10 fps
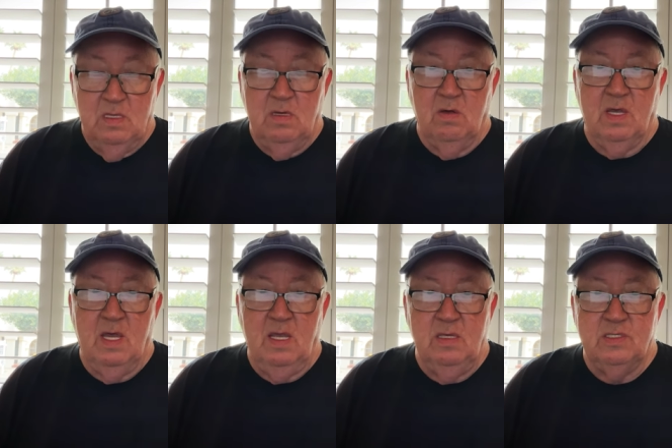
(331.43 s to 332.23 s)

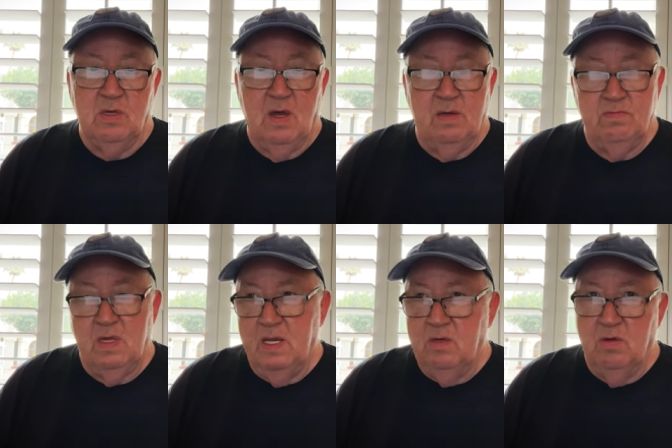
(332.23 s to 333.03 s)
Okay, so
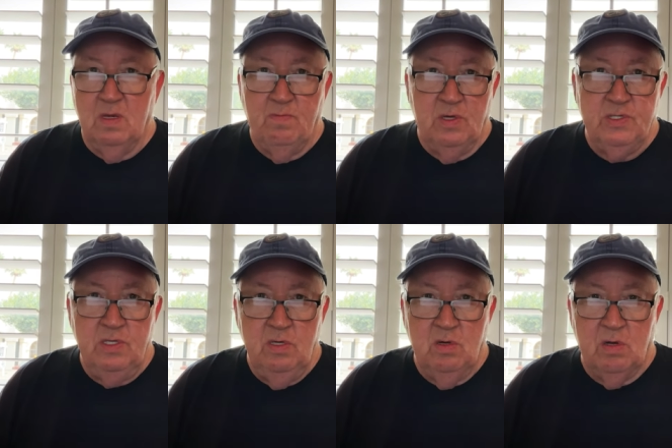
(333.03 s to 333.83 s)
I, I know that most of
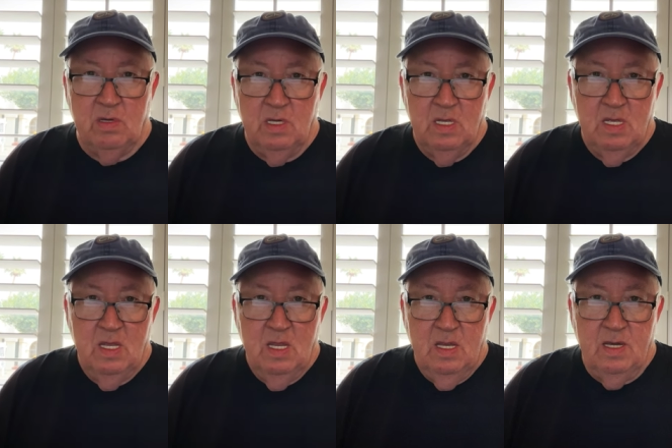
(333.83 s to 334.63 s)
you are
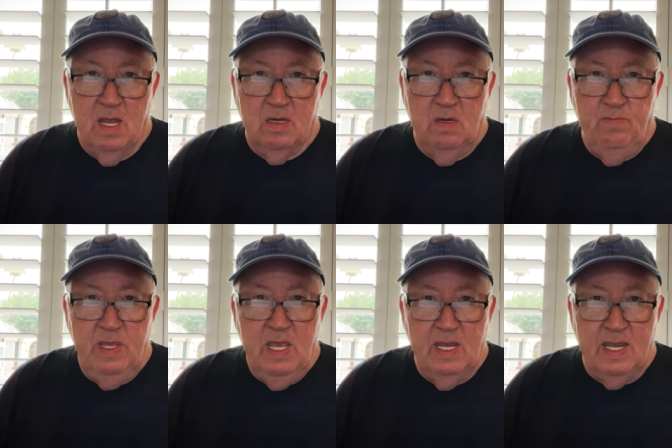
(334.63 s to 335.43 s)
not going to
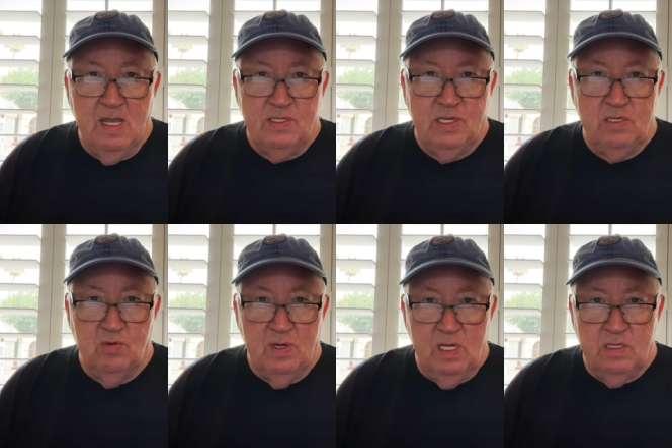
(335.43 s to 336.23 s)
be in that
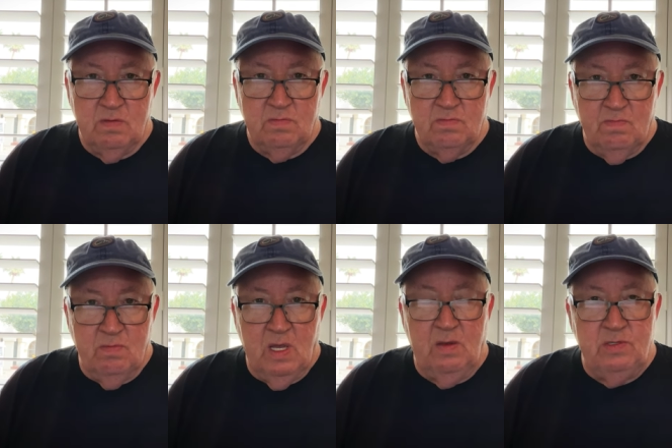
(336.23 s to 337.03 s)
situation,
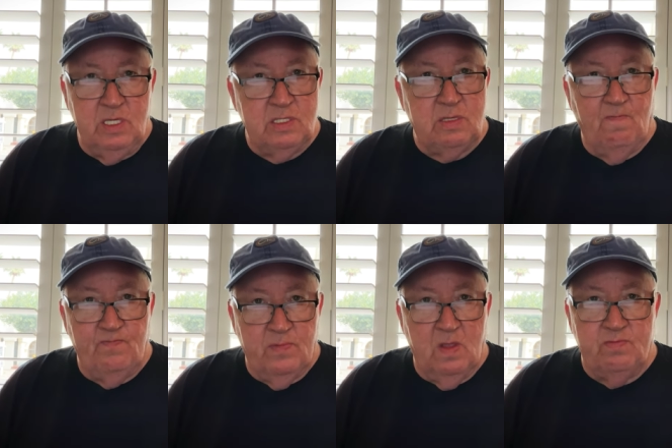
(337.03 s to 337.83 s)
but just,
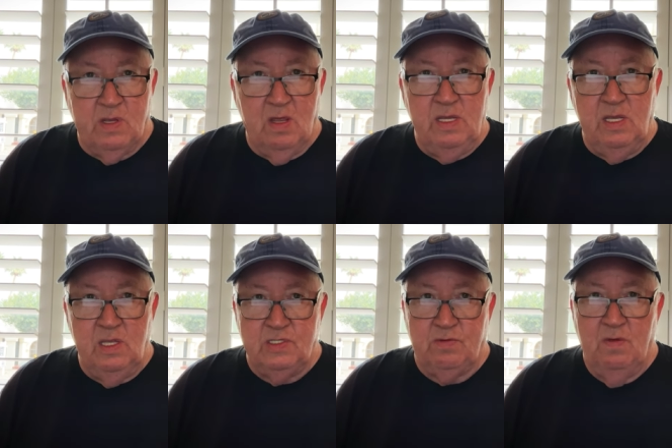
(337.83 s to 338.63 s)
I'm telling you,
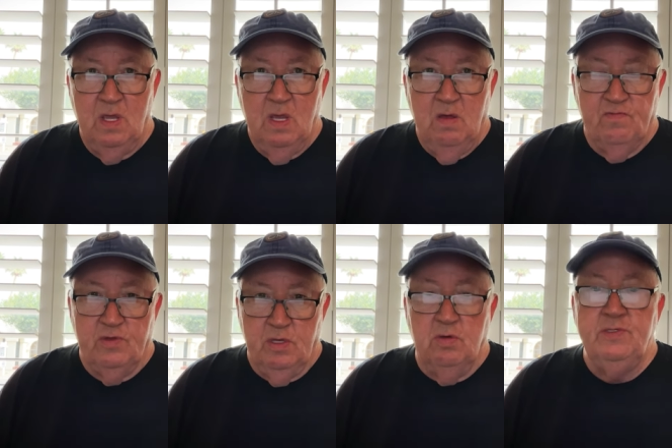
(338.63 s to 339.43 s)
just for
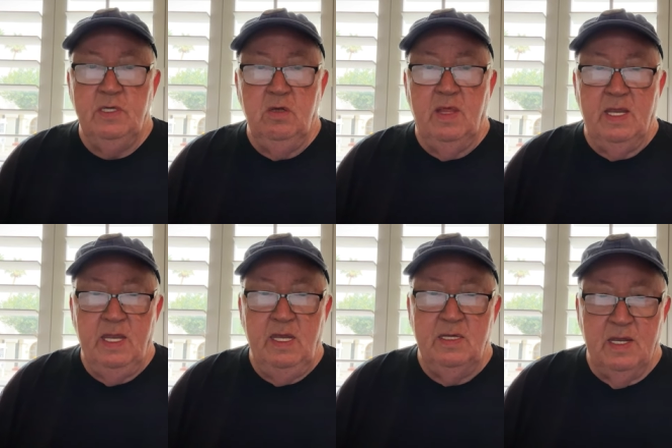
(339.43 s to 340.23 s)
those of you that
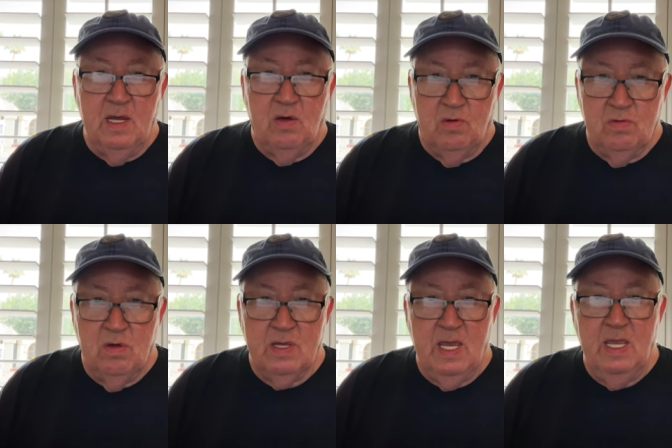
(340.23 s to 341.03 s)
need to know,
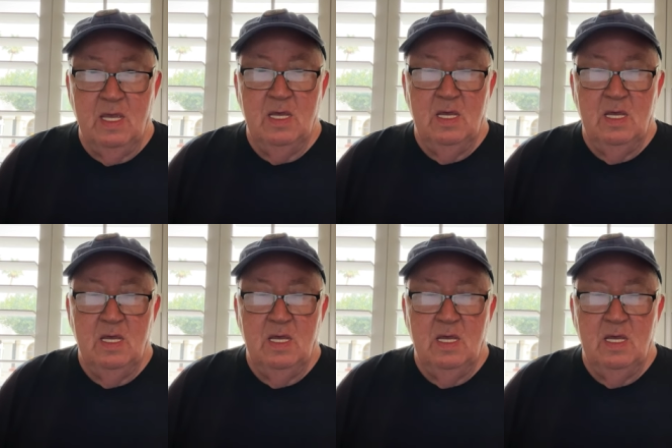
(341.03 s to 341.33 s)
okay?